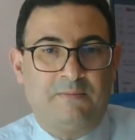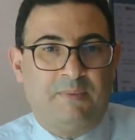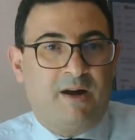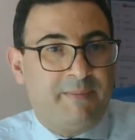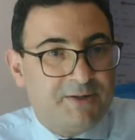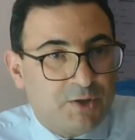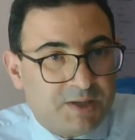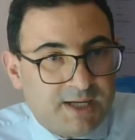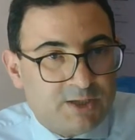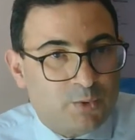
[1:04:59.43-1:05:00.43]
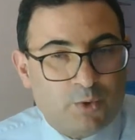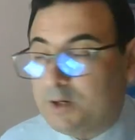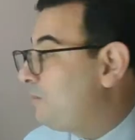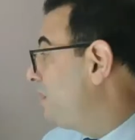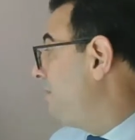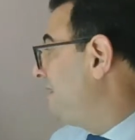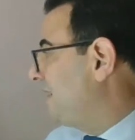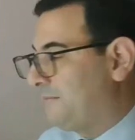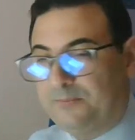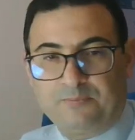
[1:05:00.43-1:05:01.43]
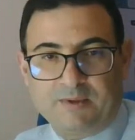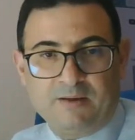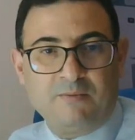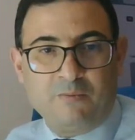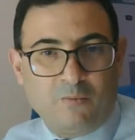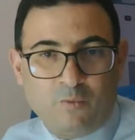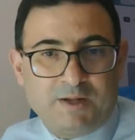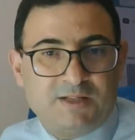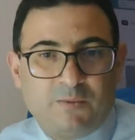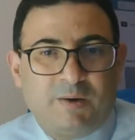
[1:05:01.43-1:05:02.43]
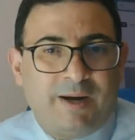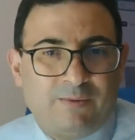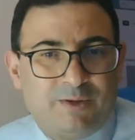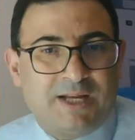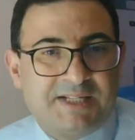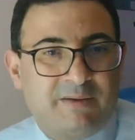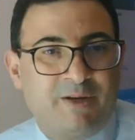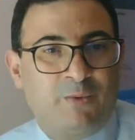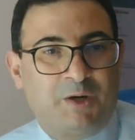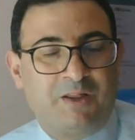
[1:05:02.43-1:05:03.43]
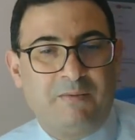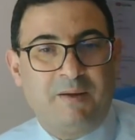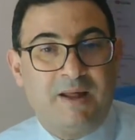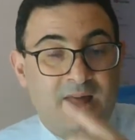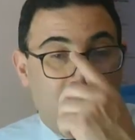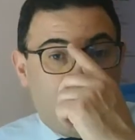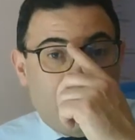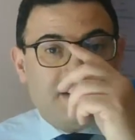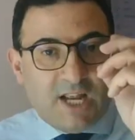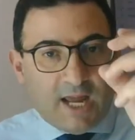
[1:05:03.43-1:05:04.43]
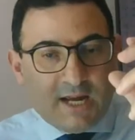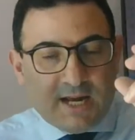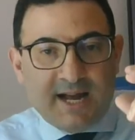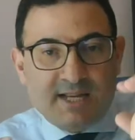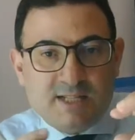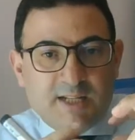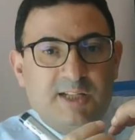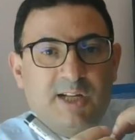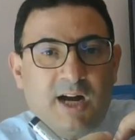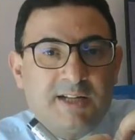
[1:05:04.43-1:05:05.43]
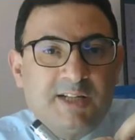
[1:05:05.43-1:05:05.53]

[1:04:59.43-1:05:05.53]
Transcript: Parametric tests work with the mean. What does it mean work with the mean? They take as a